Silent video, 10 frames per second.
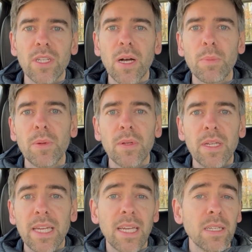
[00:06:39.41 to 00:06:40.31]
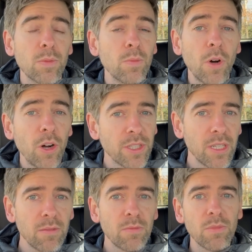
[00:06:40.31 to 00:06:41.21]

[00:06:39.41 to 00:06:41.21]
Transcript: up, it gets hotter.